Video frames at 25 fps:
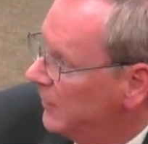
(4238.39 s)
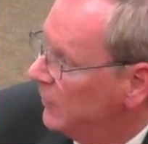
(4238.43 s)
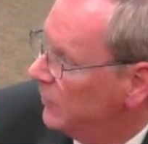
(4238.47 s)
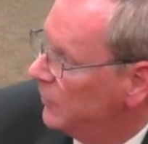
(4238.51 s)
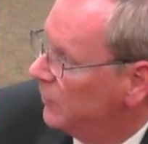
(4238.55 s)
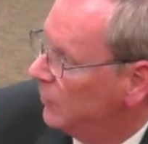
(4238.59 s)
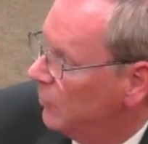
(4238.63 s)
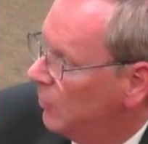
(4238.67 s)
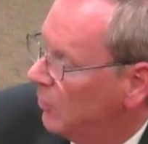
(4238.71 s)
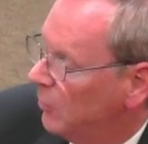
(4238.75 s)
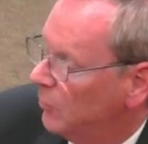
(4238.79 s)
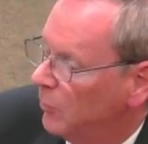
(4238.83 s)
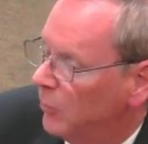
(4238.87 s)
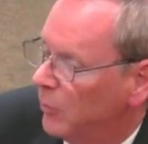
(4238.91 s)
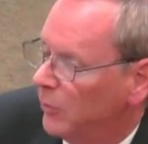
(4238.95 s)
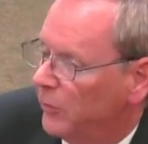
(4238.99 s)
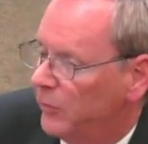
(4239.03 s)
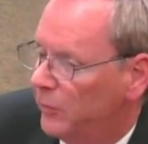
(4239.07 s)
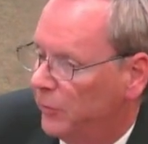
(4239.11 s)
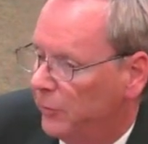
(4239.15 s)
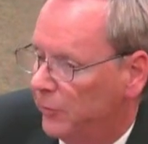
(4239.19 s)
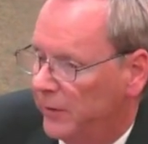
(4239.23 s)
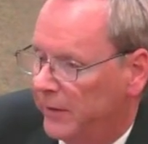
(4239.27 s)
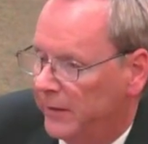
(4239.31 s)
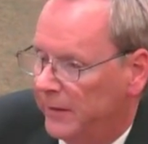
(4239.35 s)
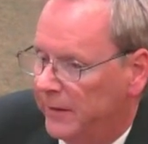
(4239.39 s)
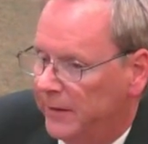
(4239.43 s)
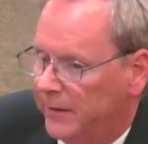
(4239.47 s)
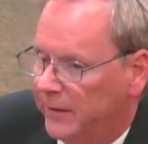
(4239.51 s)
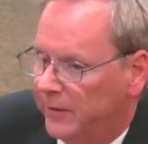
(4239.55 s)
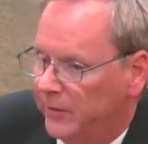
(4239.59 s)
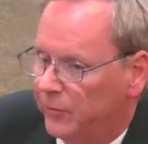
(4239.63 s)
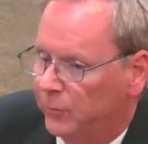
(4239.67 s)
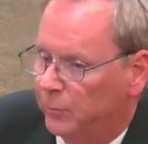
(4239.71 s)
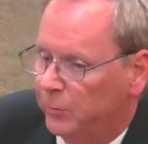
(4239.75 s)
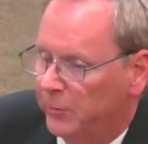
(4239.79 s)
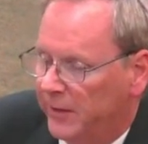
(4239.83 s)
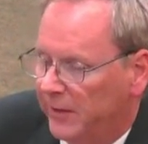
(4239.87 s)
So what we're doing
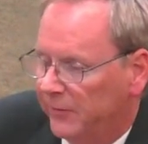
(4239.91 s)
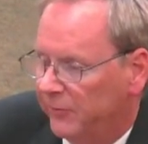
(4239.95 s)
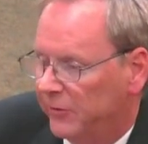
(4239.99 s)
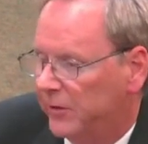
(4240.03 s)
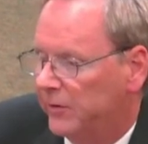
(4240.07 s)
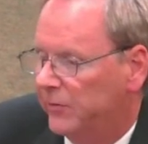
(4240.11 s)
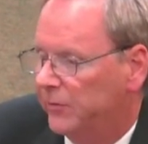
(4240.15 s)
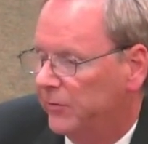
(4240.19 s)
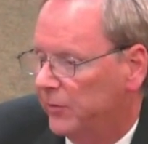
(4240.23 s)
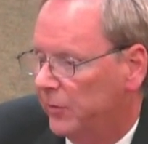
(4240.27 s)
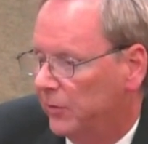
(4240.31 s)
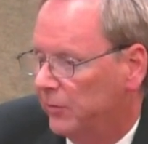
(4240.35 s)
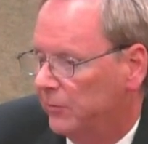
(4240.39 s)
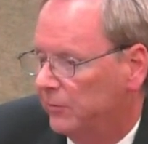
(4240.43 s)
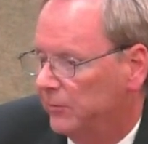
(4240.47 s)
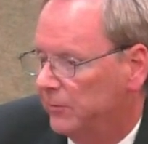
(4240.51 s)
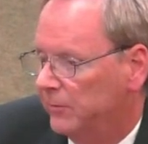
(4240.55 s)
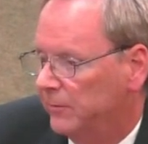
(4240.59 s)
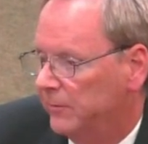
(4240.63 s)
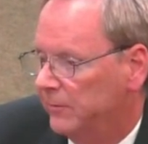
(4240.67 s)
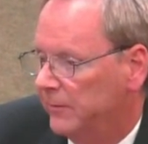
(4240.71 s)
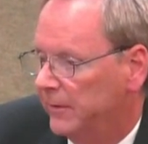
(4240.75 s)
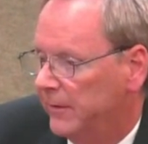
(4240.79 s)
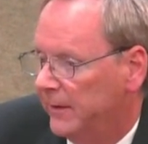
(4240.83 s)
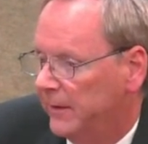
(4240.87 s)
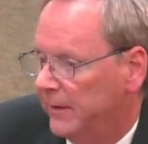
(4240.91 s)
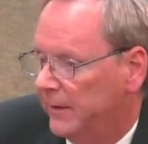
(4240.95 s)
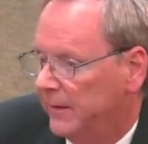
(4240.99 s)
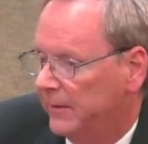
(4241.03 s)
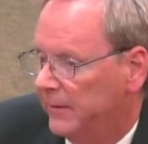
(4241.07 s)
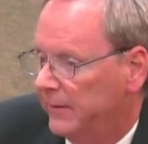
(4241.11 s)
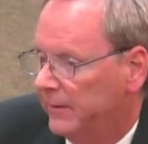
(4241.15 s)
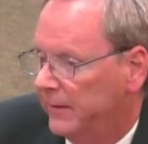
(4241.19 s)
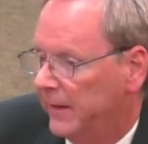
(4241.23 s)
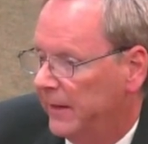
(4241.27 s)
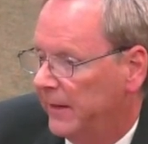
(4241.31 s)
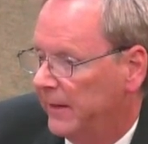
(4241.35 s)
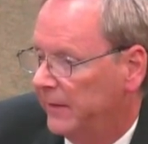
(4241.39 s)
is we have a consultant
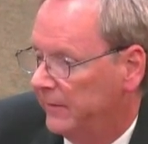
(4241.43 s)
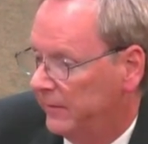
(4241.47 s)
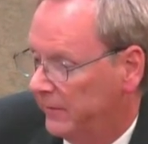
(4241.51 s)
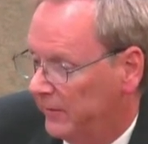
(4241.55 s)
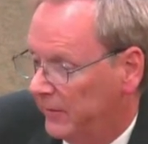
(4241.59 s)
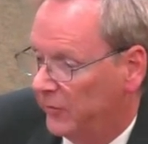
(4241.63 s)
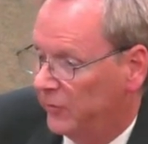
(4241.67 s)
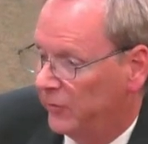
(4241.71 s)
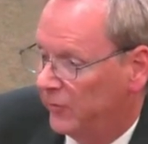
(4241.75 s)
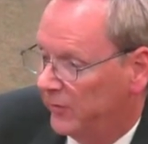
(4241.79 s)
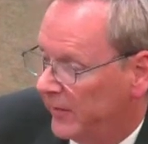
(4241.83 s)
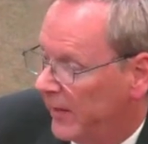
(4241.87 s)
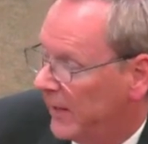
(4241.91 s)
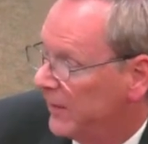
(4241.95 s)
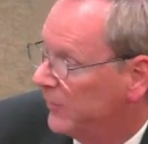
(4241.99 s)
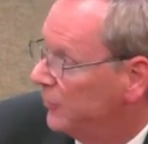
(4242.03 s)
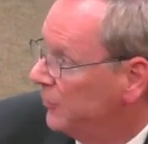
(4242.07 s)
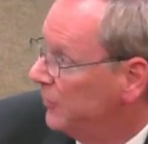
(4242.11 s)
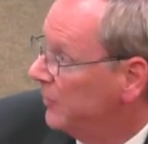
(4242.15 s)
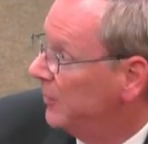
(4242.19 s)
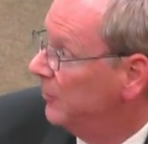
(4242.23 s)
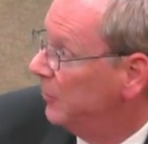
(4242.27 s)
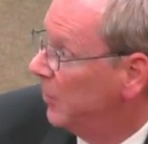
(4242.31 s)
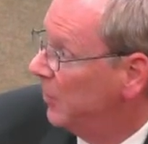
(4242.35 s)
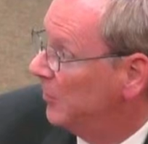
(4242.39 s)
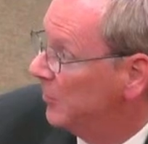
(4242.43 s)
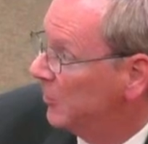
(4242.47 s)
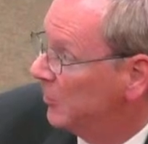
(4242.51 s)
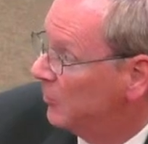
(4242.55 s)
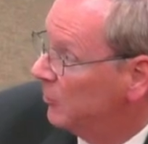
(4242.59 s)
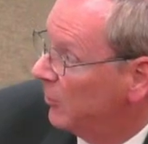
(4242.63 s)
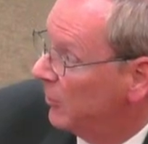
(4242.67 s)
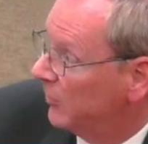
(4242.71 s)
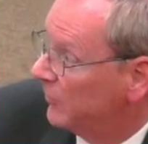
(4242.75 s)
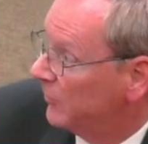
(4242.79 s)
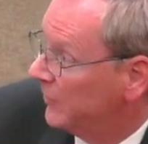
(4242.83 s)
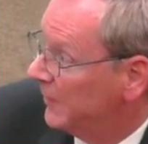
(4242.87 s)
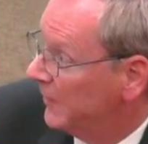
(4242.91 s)
that, this is actually a public
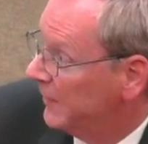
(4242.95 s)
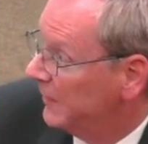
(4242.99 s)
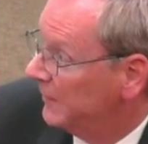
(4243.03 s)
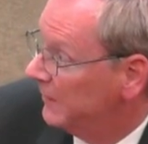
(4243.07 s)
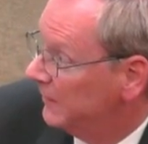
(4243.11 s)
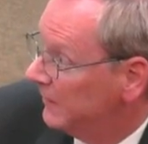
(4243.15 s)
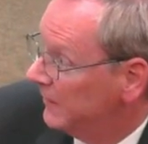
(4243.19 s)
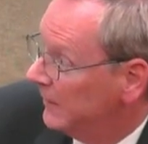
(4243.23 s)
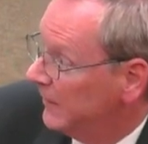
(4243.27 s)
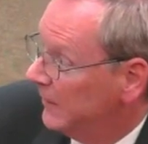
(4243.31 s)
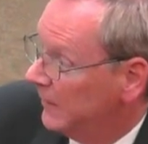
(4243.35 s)
works thing,